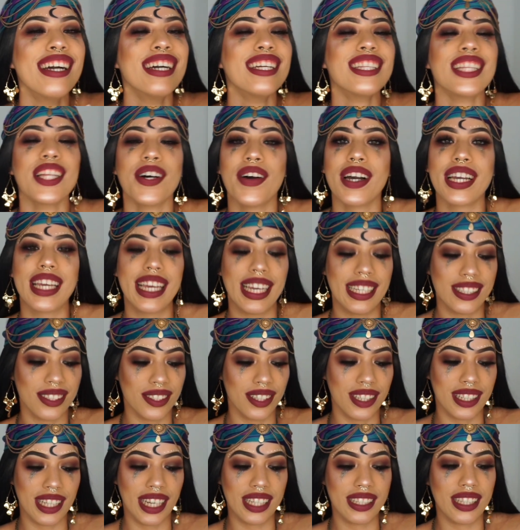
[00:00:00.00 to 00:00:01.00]
No, I can't
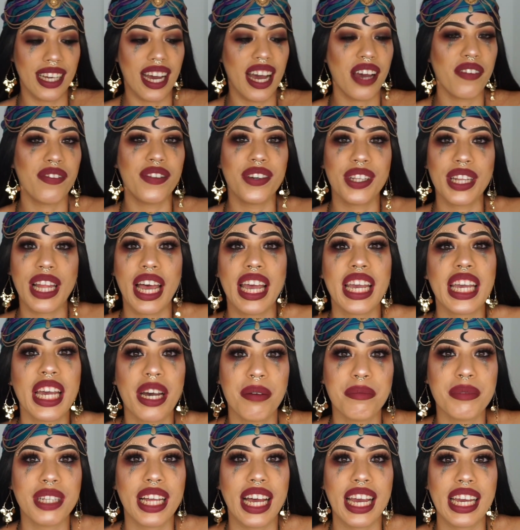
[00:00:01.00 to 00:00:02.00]
talk like that. I feel like
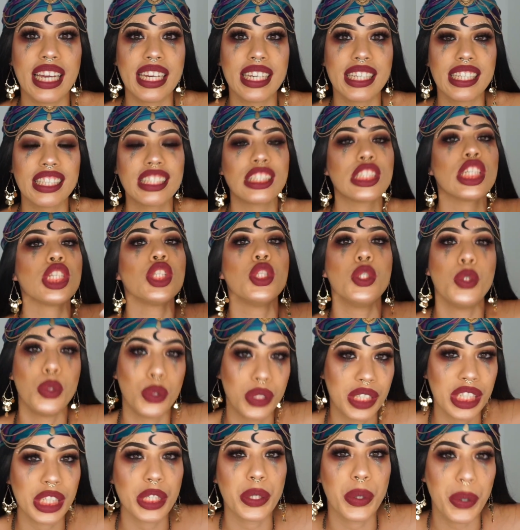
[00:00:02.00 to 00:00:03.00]
I'm like
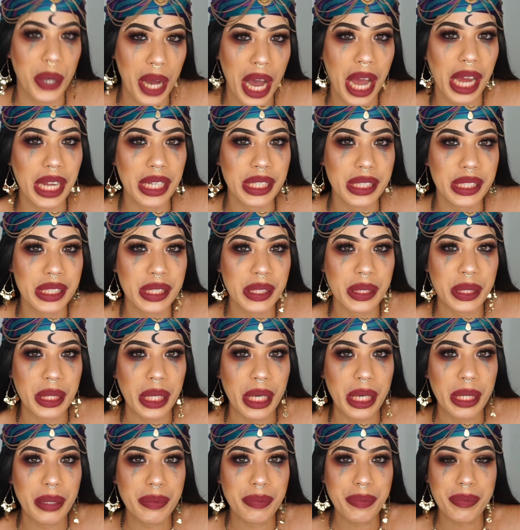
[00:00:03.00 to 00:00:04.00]
seducing you guys,
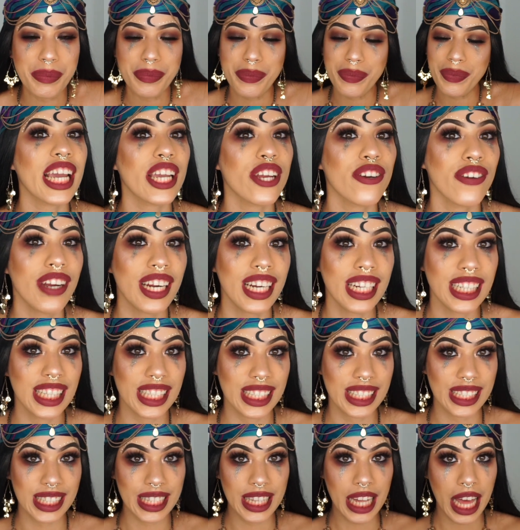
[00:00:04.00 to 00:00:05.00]
okay? I created
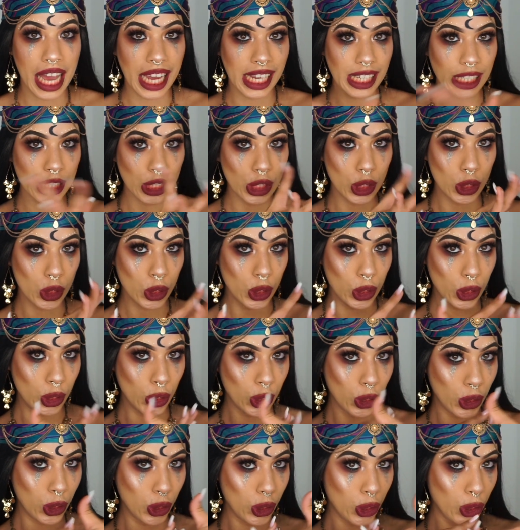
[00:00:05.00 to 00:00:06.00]
this nice
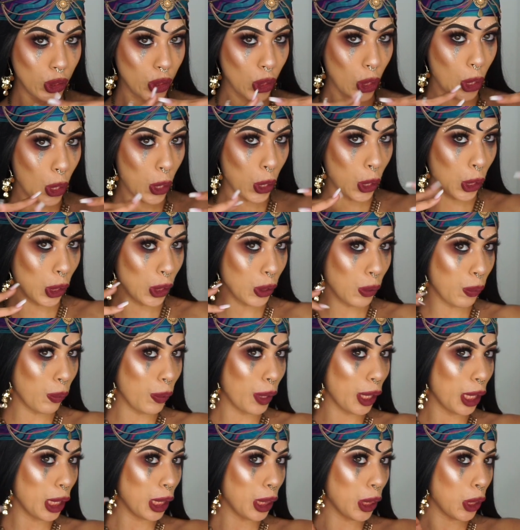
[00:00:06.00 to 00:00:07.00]

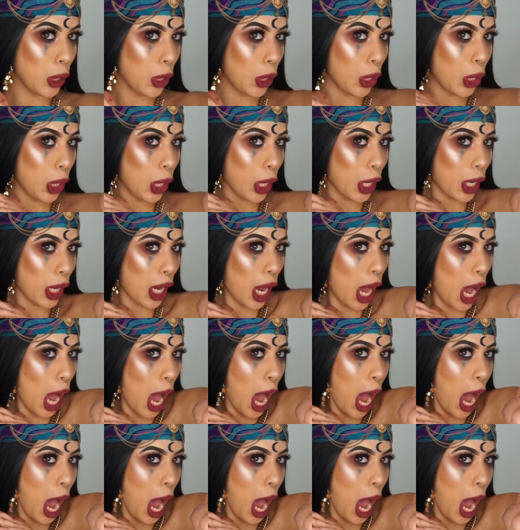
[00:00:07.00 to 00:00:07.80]
Halloween look.